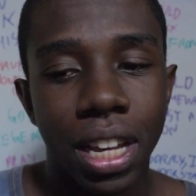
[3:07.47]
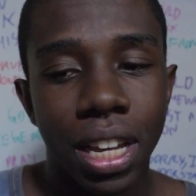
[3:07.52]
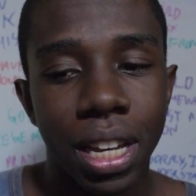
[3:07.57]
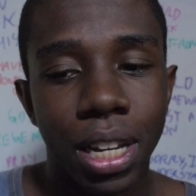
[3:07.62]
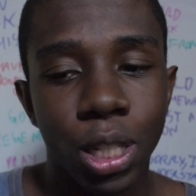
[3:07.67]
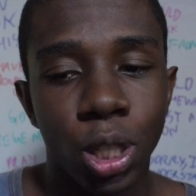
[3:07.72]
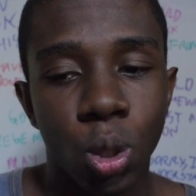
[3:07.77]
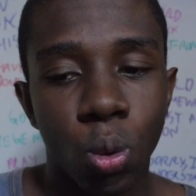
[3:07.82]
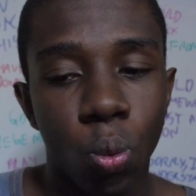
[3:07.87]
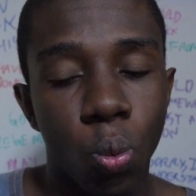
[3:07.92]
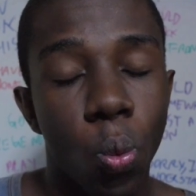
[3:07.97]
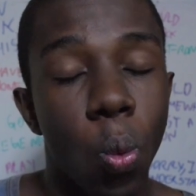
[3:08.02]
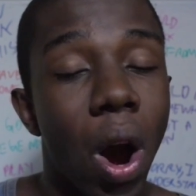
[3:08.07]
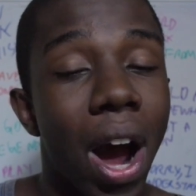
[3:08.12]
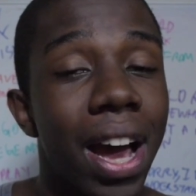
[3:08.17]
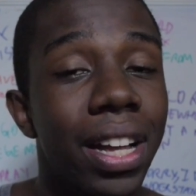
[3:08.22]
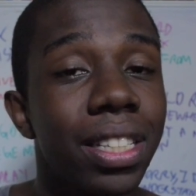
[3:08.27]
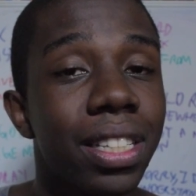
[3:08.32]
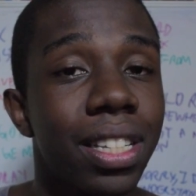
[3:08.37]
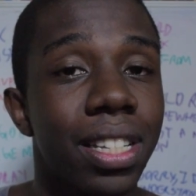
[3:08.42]
is
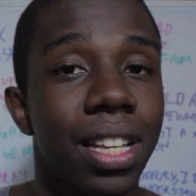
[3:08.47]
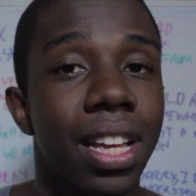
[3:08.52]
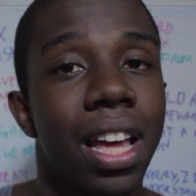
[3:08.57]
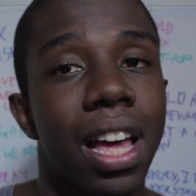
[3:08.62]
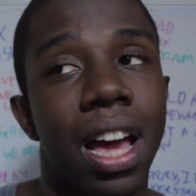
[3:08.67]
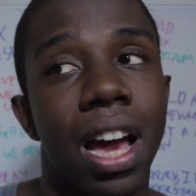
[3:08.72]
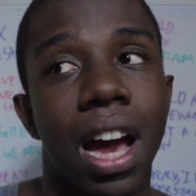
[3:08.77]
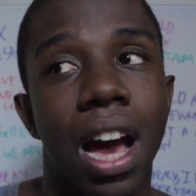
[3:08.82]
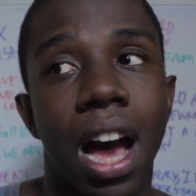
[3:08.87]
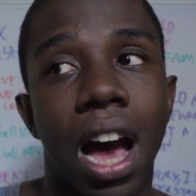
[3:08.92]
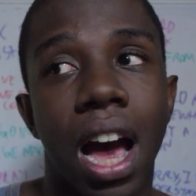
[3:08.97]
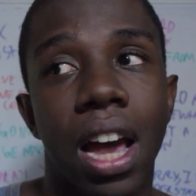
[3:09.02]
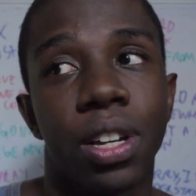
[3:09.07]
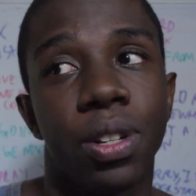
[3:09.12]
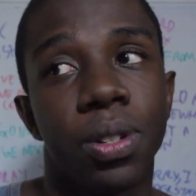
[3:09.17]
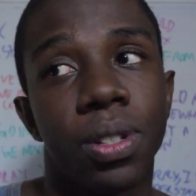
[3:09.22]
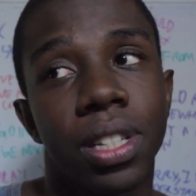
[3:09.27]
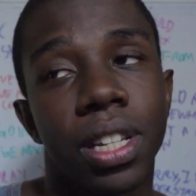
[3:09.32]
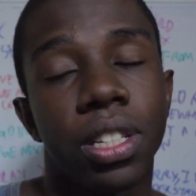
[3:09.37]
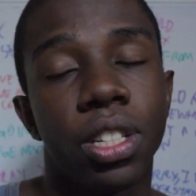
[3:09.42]
what I
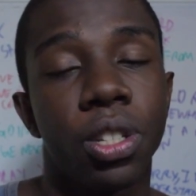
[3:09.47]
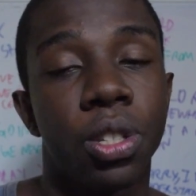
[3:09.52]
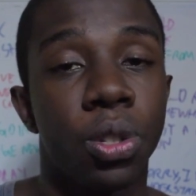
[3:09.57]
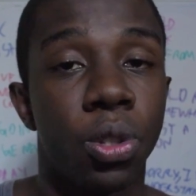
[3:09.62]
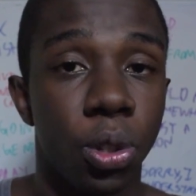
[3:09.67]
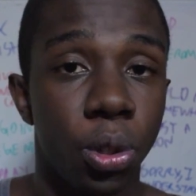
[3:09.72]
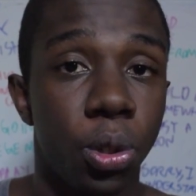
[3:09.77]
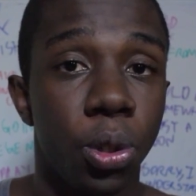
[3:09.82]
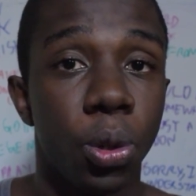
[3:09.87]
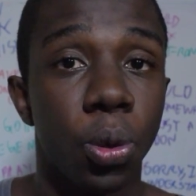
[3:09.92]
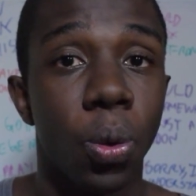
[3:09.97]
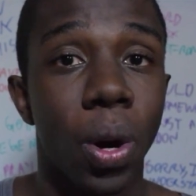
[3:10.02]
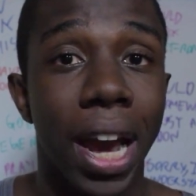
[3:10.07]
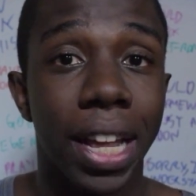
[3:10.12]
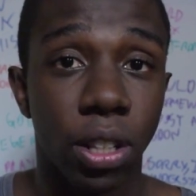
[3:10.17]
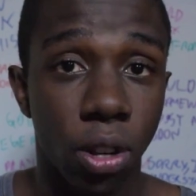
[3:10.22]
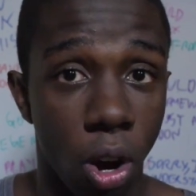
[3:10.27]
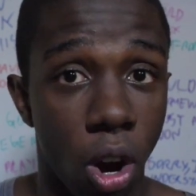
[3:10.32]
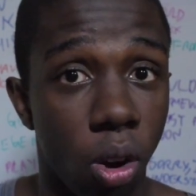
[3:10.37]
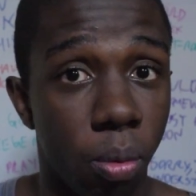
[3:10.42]
use it to do
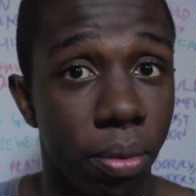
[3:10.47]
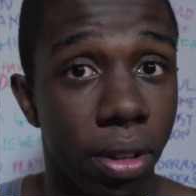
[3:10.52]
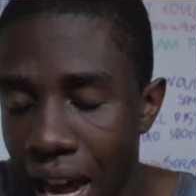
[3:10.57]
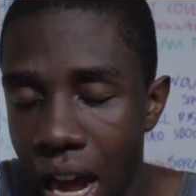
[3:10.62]
at home.